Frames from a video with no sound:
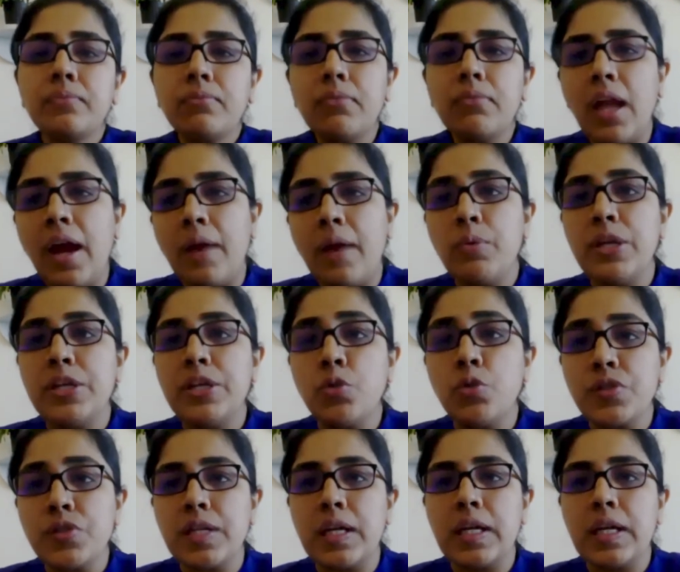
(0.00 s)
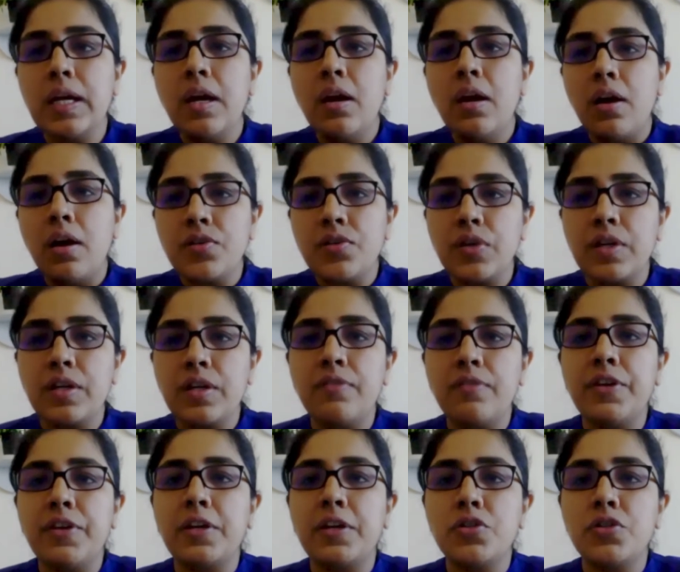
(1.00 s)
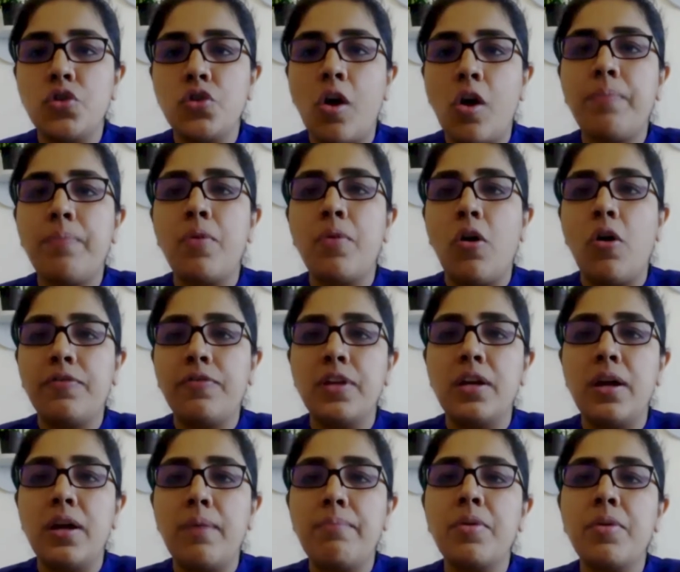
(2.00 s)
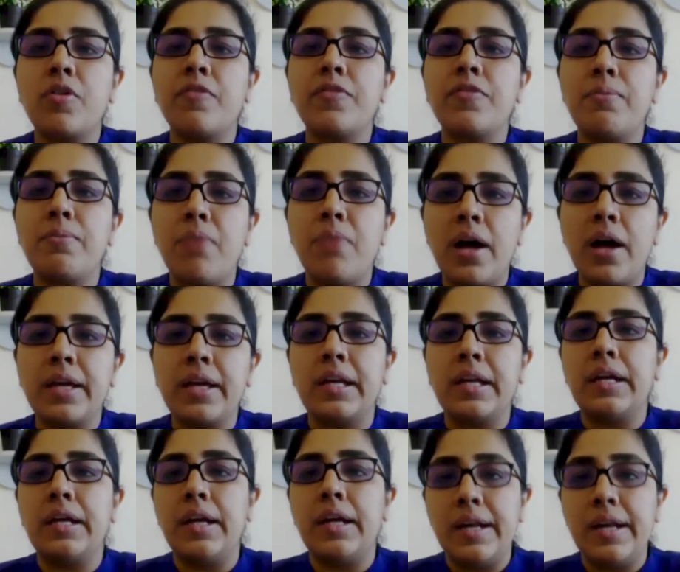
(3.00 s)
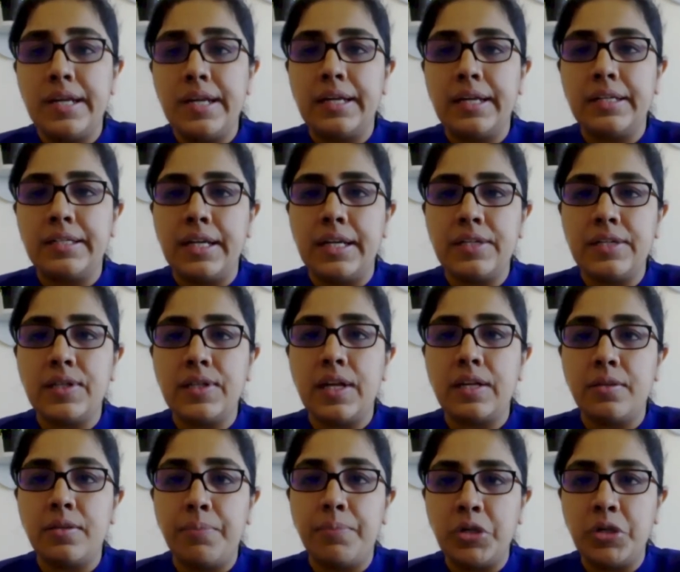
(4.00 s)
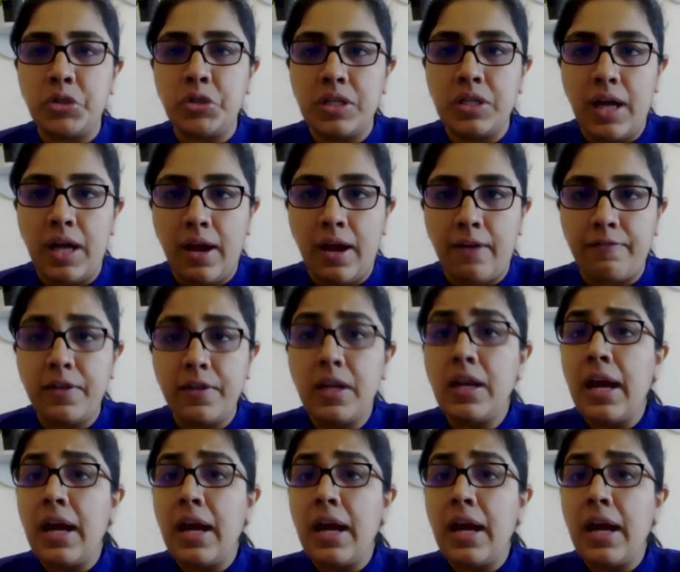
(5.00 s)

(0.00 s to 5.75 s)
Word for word: And we do see a significant drop of the number of the migraine headache days that the patient have.